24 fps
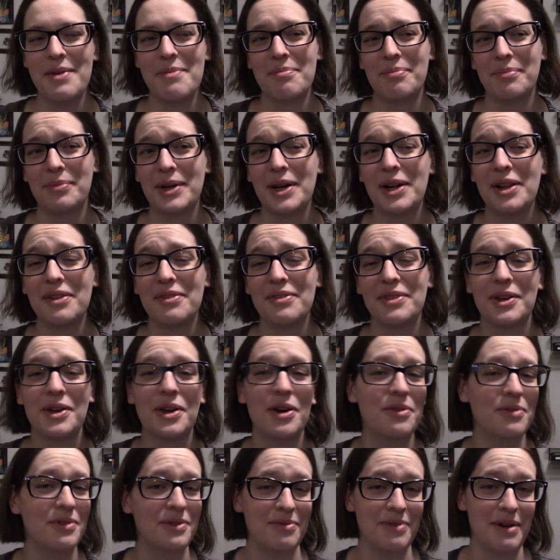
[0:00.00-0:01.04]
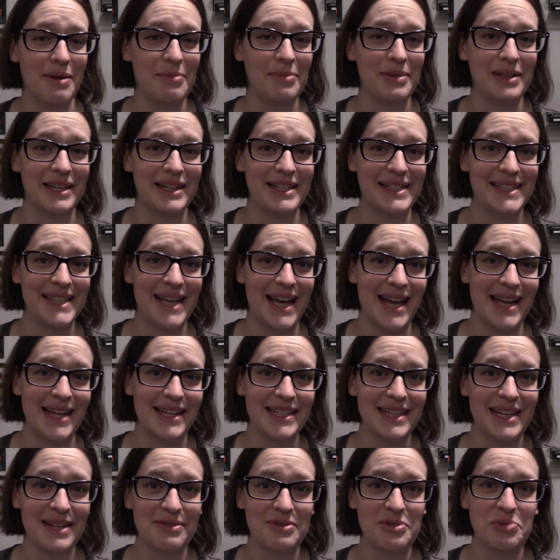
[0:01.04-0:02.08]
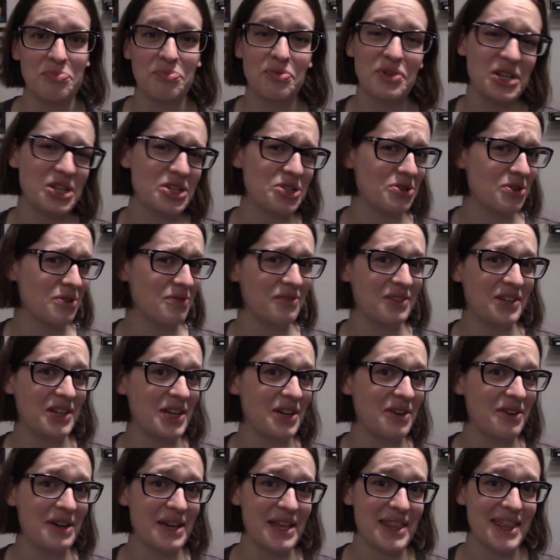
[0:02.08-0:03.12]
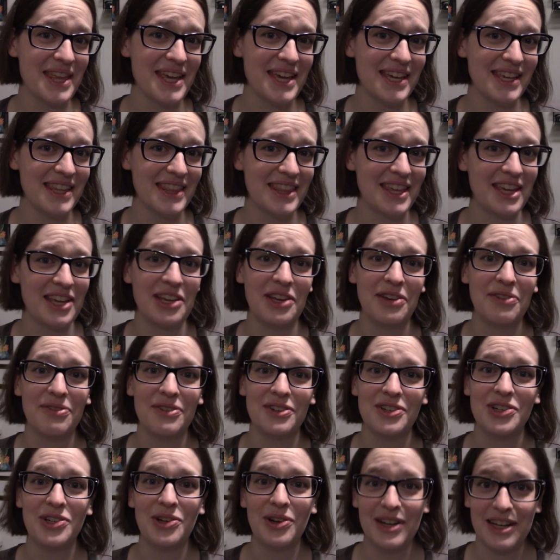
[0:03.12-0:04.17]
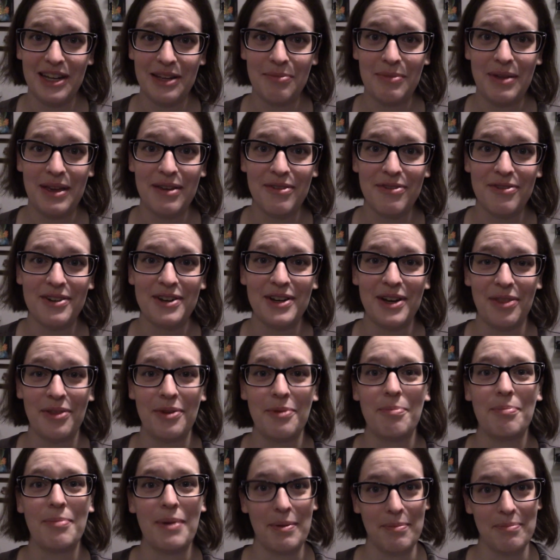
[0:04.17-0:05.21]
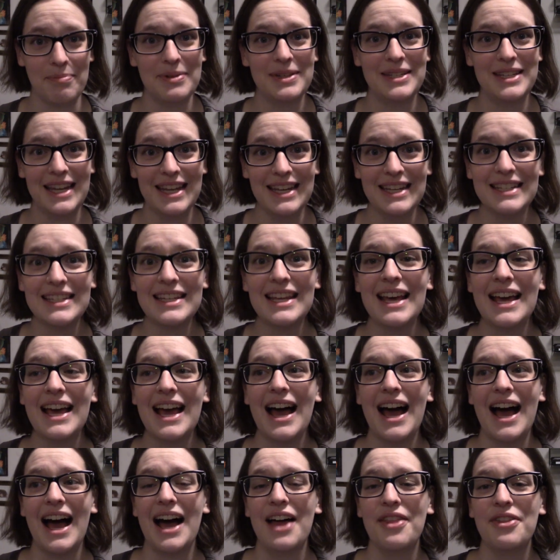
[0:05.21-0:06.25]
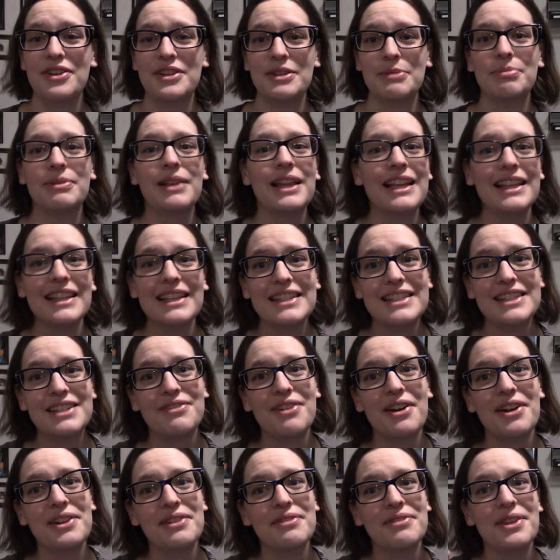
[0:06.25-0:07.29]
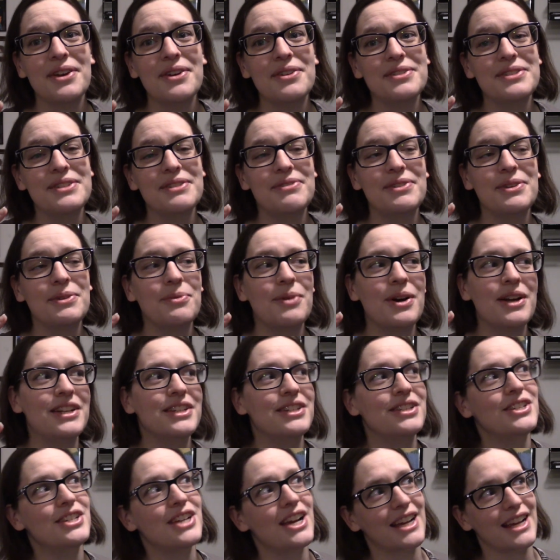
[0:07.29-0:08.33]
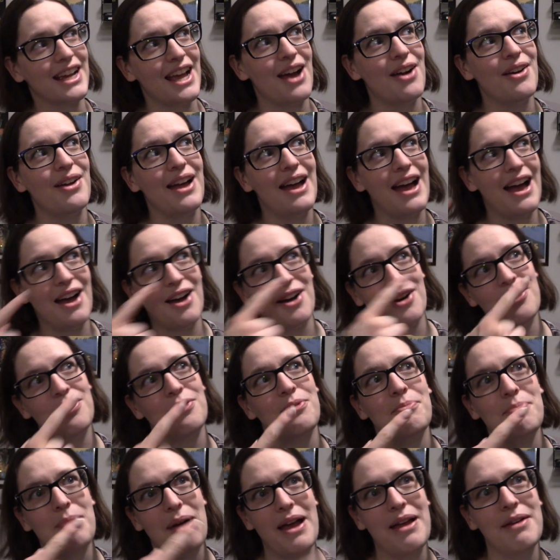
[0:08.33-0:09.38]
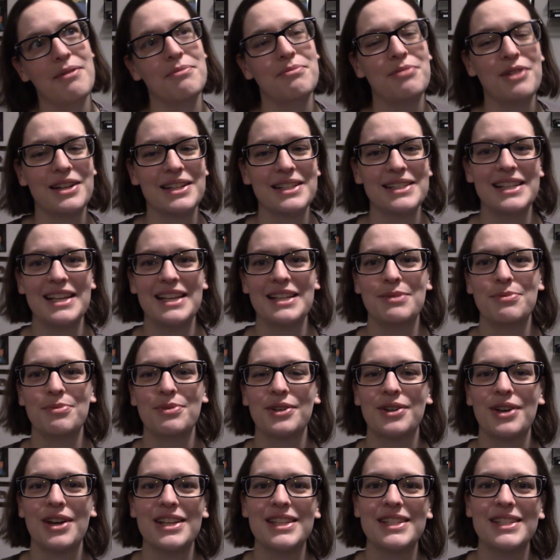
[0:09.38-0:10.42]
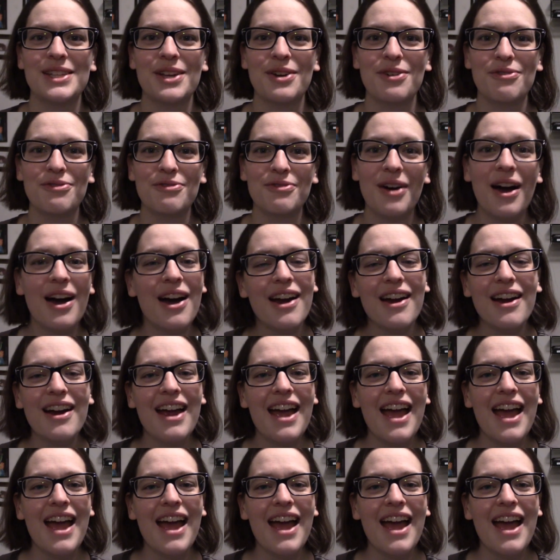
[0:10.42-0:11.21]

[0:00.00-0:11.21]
But all of the COVID rambling aside, today was a pretty short video, I think. Thank you for joining me for another bump date. Uh, there's a playlist of all of those if you want to check out how my pregnancy has progressed so far